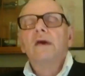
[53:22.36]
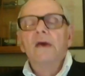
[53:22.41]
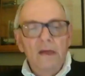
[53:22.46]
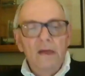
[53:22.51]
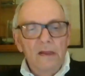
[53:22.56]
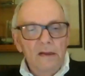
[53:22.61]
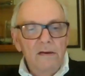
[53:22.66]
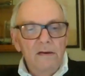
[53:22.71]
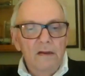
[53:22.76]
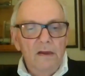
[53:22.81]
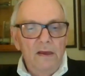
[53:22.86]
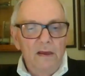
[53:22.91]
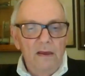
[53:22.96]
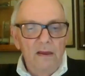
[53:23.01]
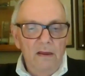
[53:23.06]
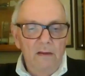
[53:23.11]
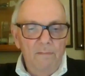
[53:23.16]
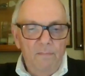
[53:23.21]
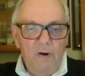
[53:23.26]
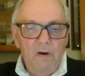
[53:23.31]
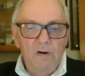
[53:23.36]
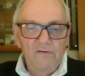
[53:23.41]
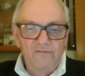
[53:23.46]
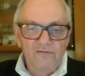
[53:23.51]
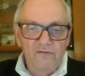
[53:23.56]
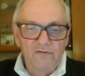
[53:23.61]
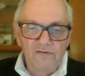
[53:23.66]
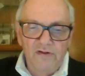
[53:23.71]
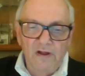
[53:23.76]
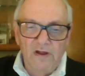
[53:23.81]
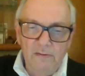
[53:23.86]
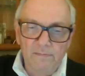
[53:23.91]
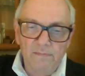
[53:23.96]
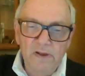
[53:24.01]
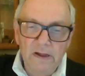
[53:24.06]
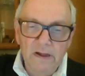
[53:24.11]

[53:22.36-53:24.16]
again a partial site